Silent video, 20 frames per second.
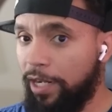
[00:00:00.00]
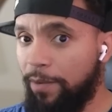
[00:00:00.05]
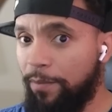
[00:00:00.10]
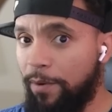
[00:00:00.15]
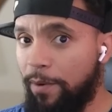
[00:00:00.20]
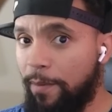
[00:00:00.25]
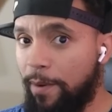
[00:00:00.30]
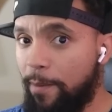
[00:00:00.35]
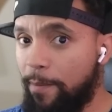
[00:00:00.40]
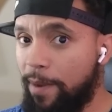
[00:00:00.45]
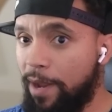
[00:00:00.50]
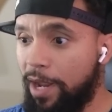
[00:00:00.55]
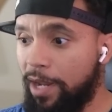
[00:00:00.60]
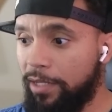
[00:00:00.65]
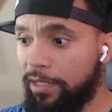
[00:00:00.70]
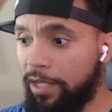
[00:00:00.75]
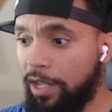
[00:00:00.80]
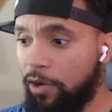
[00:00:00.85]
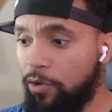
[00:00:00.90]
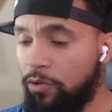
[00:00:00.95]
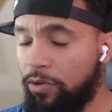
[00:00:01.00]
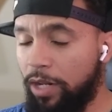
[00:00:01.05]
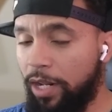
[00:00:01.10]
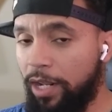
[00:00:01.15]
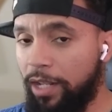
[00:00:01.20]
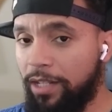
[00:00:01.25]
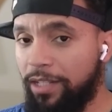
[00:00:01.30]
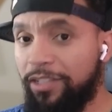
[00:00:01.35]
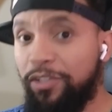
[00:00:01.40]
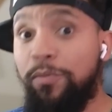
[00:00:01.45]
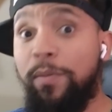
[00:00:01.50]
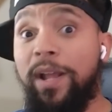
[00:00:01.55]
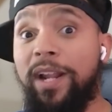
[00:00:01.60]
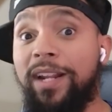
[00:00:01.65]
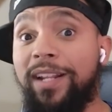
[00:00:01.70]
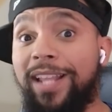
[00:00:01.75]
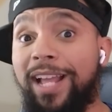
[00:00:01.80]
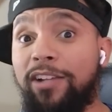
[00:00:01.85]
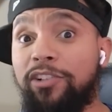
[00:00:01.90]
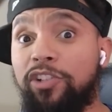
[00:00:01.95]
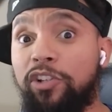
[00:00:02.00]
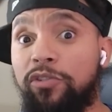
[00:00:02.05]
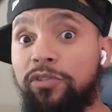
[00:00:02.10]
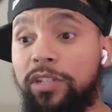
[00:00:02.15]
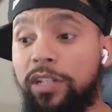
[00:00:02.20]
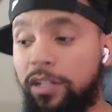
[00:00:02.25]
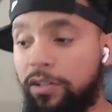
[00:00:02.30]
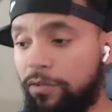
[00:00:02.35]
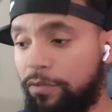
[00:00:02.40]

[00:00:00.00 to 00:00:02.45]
on my man. Like, who the hell? You better announce yourself.